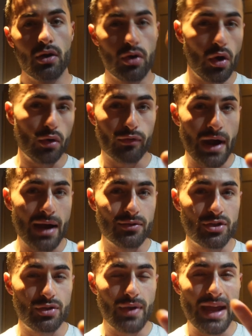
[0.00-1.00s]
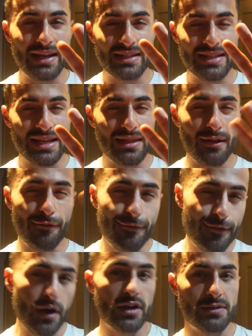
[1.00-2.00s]
Got round to editing the
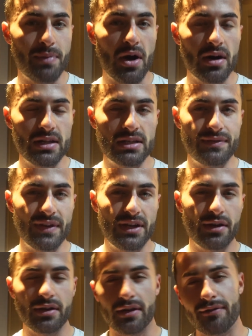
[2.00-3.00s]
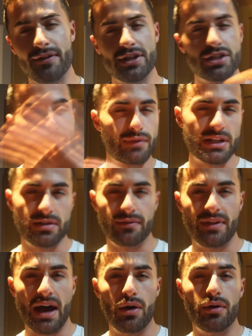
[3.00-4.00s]
first part of this video, gonna finish the rest of
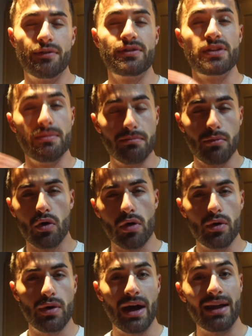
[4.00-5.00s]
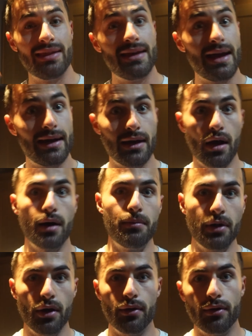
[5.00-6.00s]
that off tomorrow and then
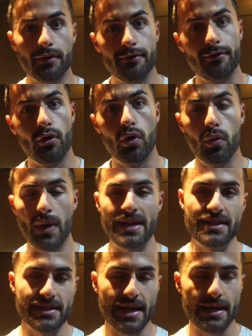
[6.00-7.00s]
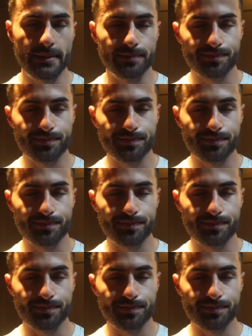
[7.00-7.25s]
upload for Wednesday.